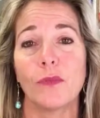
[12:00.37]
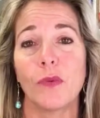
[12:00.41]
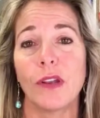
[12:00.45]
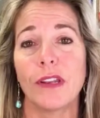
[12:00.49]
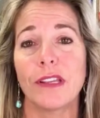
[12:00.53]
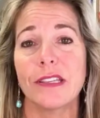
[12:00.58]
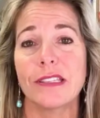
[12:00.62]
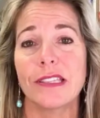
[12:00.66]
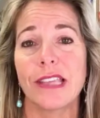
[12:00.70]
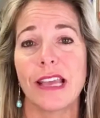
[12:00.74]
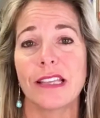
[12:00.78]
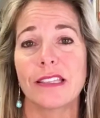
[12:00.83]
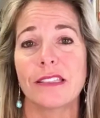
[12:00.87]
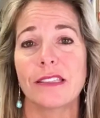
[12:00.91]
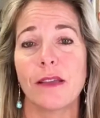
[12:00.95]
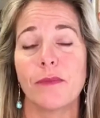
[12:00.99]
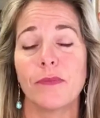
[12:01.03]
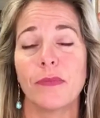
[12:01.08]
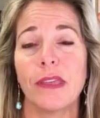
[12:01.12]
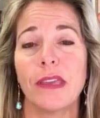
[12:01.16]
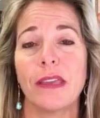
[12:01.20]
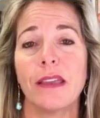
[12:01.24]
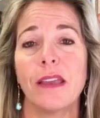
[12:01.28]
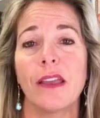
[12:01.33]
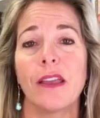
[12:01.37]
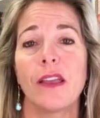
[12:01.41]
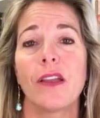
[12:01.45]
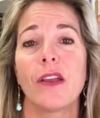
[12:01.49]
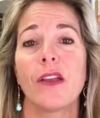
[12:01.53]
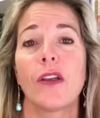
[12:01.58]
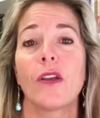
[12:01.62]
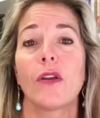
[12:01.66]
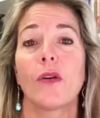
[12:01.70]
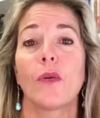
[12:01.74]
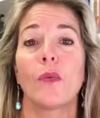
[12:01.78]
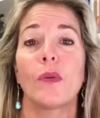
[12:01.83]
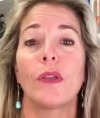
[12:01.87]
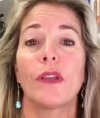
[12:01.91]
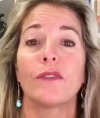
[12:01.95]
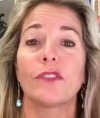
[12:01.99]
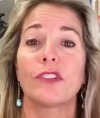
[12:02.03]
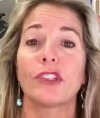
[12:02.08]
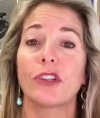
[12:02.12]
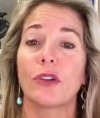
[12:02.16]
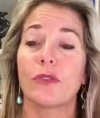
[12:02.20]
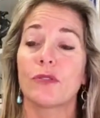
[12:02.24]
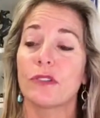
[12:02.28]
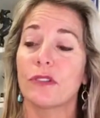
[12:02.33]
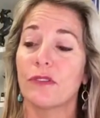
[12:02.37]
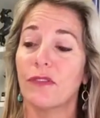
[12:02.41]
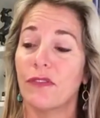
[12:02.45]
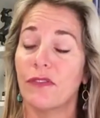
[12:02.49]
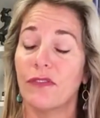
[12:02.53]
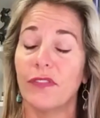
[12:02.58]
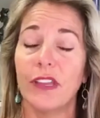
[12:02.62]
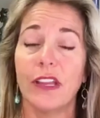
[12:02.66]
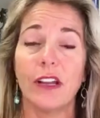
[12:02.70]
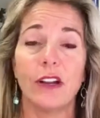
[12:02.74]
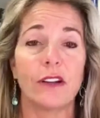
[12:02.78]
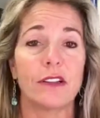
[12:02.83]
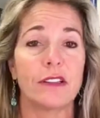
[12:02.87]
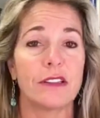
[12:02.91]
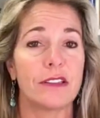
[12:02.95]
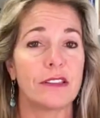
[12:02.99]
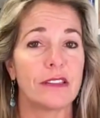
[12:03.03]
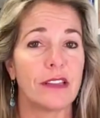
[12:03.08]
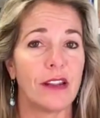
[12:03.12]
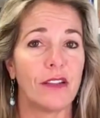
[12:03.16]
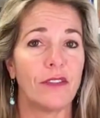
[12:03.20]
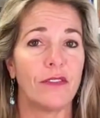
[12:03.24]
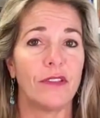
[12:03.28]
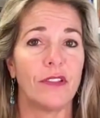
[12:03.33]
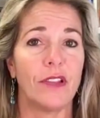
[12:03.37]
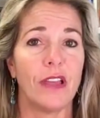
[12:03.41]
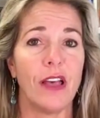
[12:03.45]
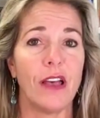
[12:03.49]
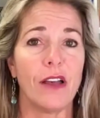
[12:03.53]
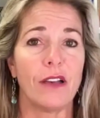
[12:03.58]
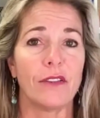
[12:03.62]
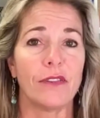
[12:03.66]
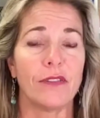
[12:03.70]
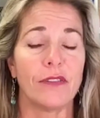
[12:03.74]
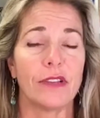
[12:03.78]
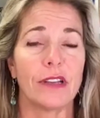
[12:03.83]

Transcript: is that something? We have chosen fear instead of love.